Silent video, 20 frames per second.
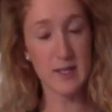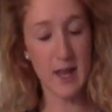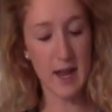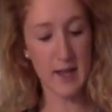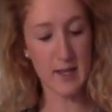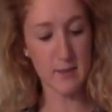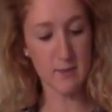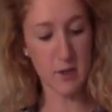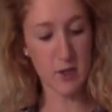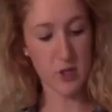
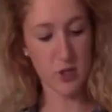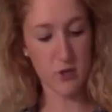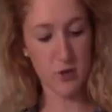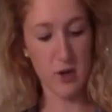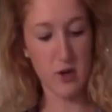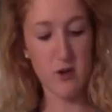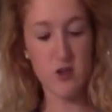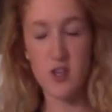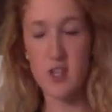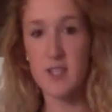as my
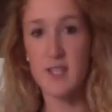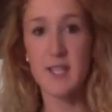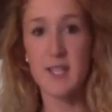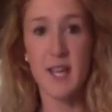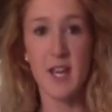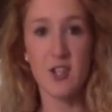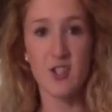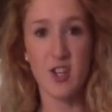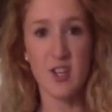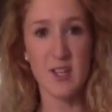strainer just to
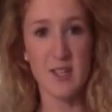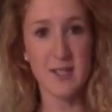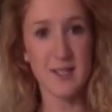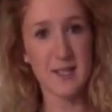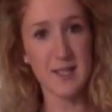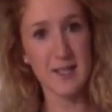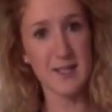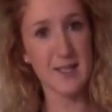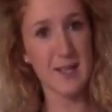catch any seeds